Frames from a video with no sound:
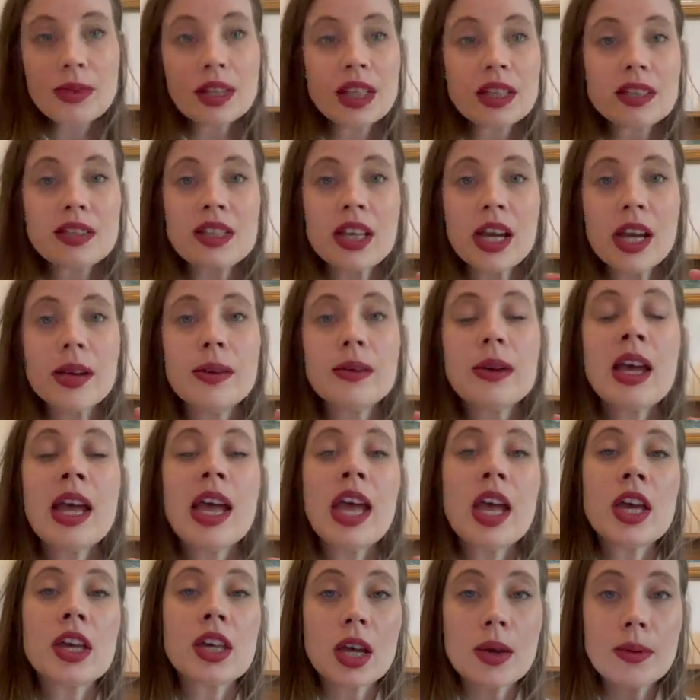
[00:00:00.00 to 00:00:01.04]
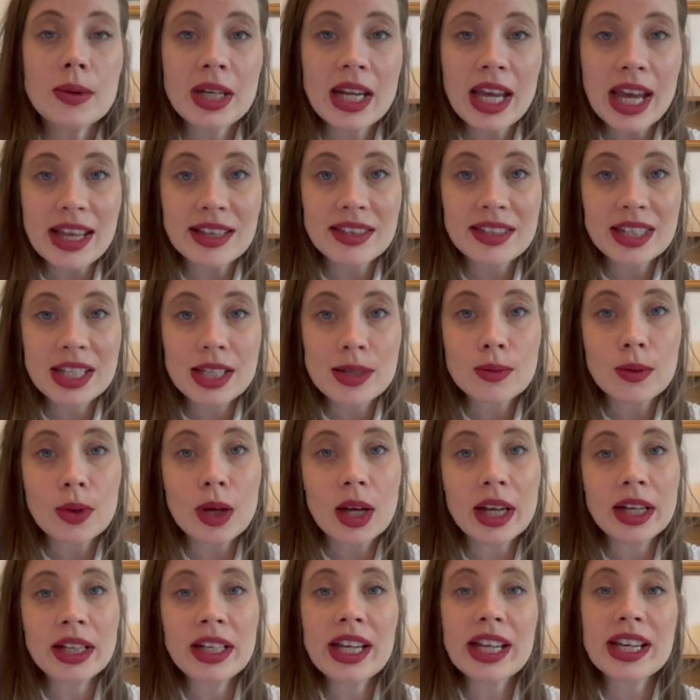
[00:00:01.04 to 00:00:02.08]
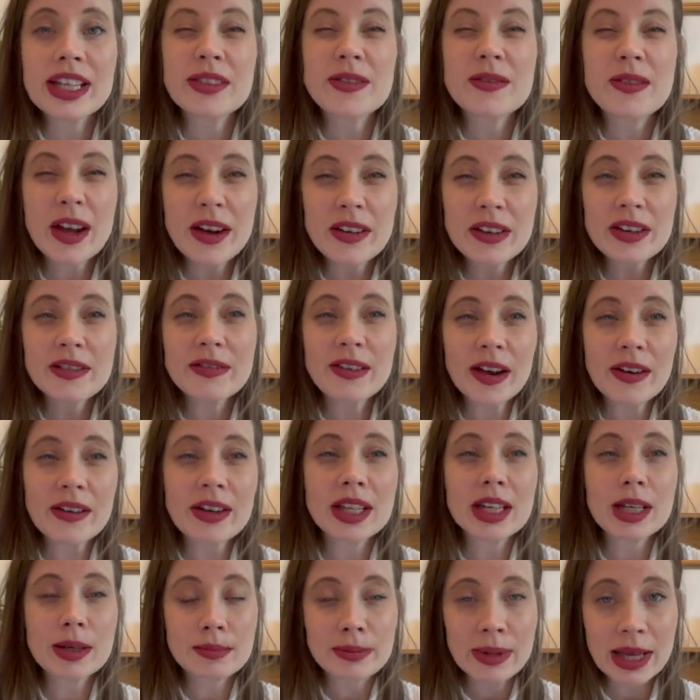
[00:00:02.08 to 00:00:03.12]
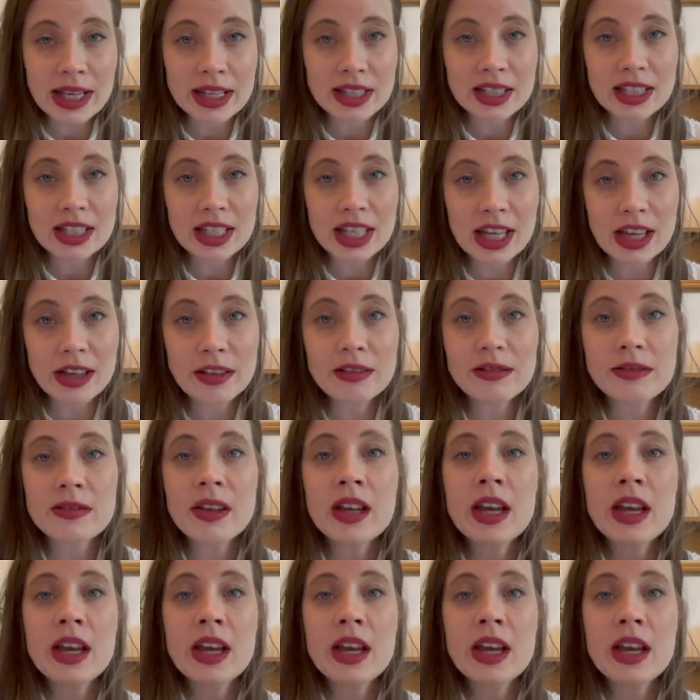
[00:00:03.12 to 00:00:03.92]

So going to ST1, it's very, very competitive.